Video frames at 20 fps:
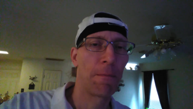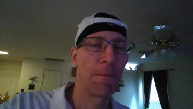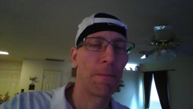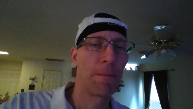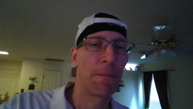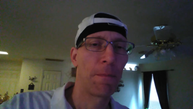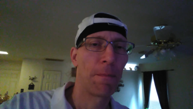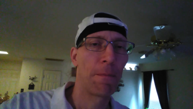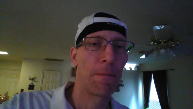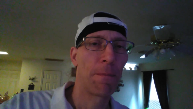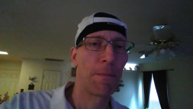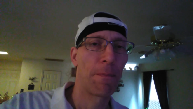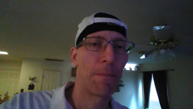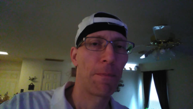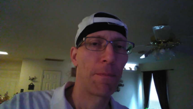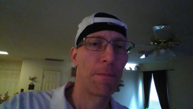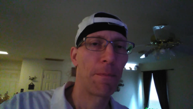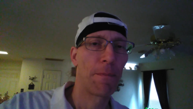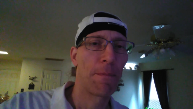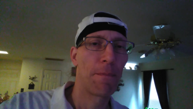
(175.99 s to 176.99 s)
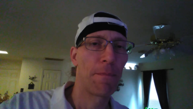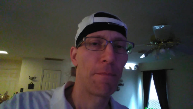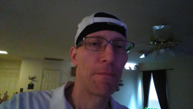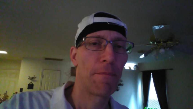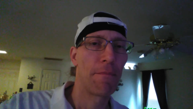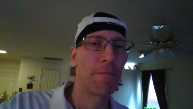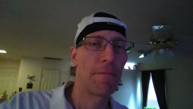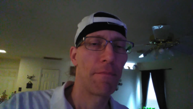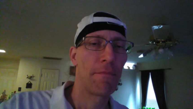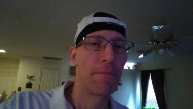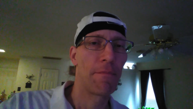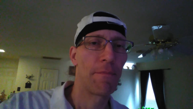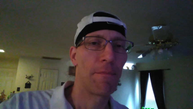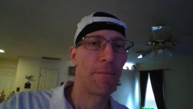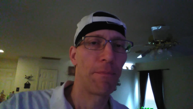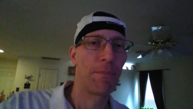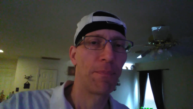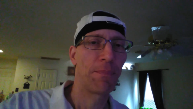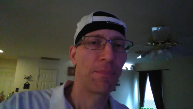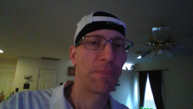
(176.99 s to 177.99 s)

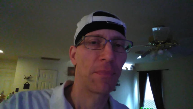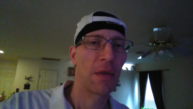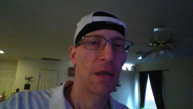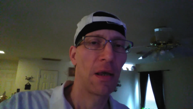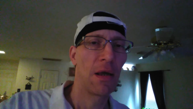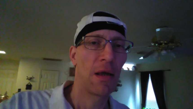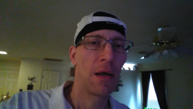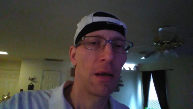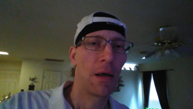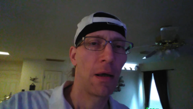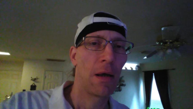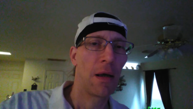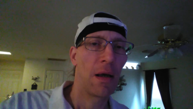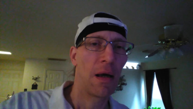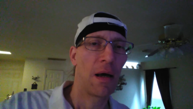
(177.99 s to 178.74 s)
(silence)